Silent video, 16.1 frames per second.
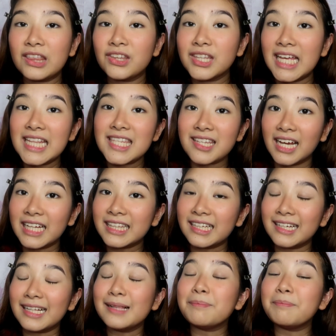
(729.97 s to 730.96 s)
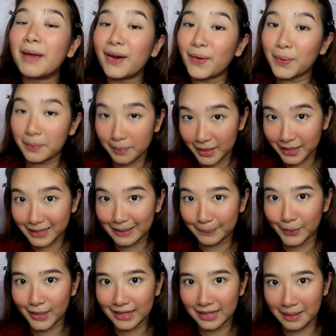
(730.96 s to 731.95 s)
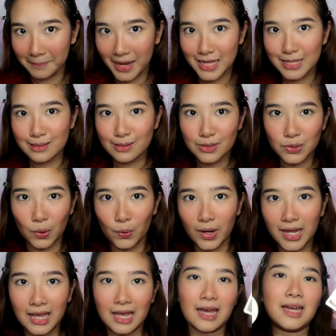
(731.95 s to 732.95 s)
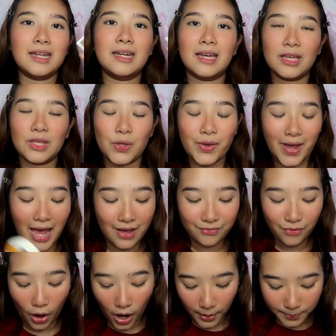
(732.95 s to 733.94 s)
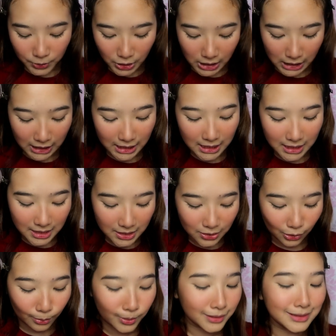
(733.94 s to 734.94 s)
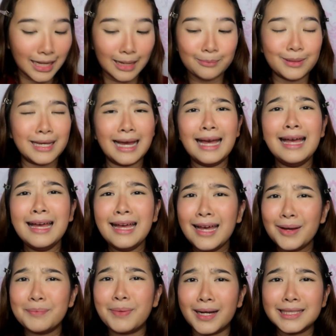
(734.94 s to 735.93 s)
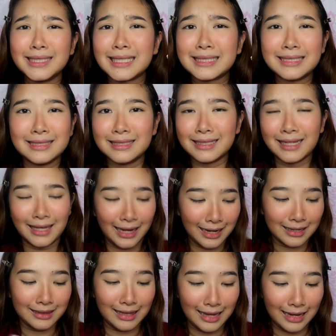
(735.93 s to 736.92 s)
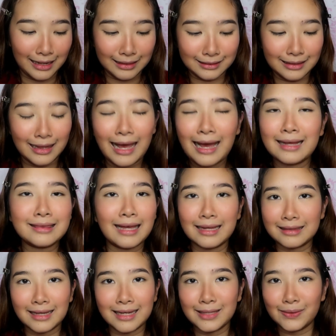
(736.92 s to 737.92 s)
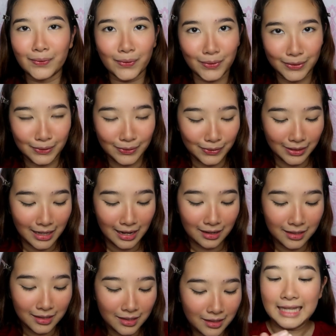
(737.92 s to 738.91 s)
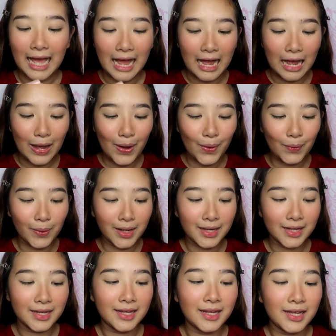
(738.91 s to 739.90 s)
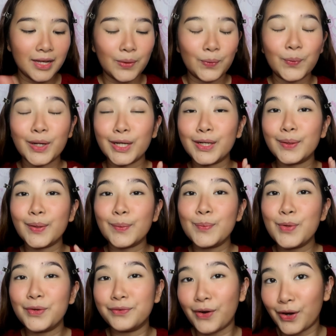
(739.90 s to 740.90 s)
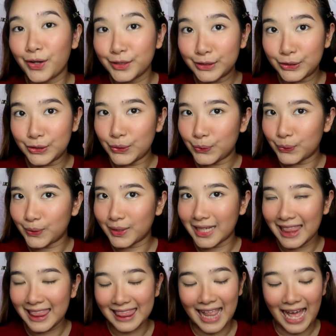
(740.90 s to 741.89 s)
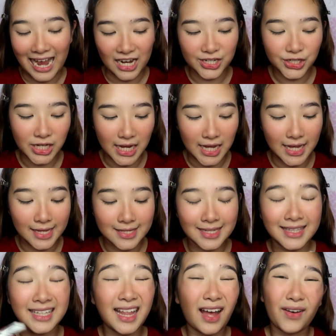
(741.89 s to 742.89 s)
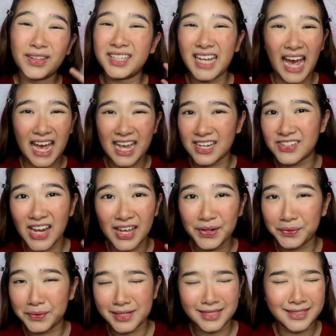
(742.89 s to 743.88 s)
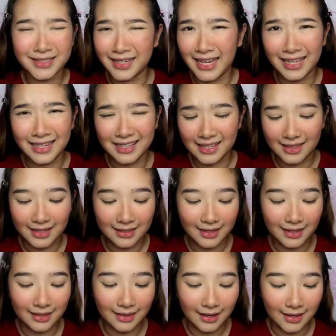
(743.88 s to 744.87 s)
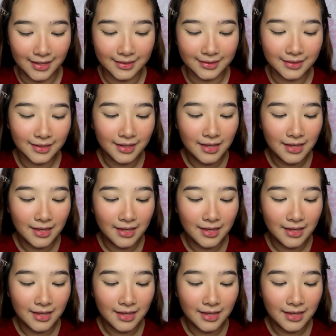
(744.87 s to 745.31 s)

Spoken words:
Ito din subtle, pero buildable naman. So, ayan, you have options. Sobrang daming products na ng Careline. Lahat ata hinuhoard ko na. Now, we're gonna move on to lashes. Hindi na ako nag-eyeshadow and anything like that.